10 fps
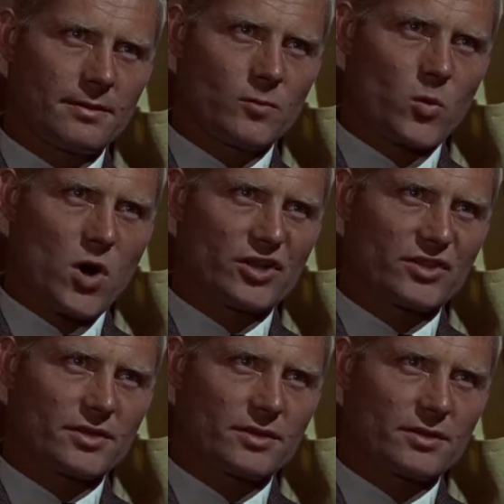I want to
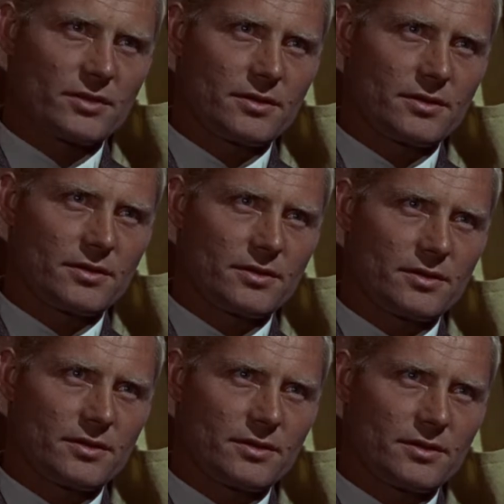talk about Red
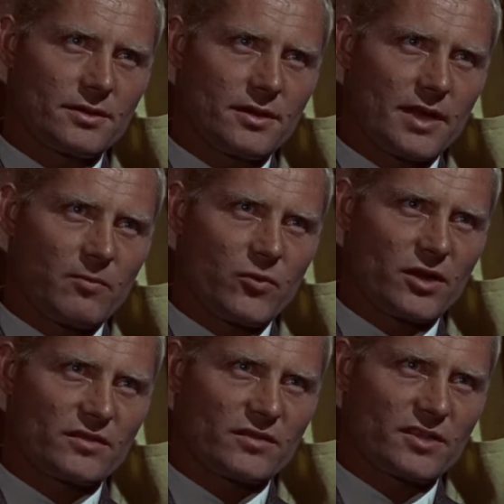Grant, played
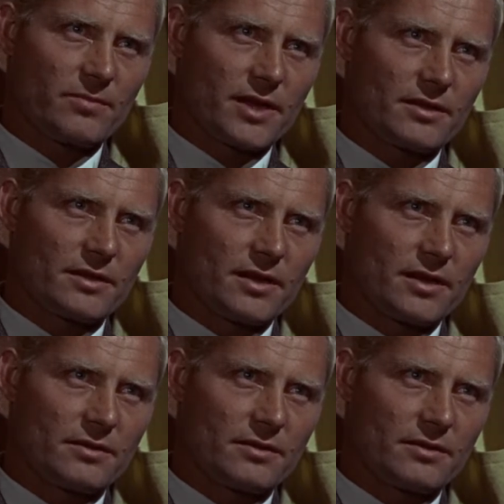by Robert Shaw.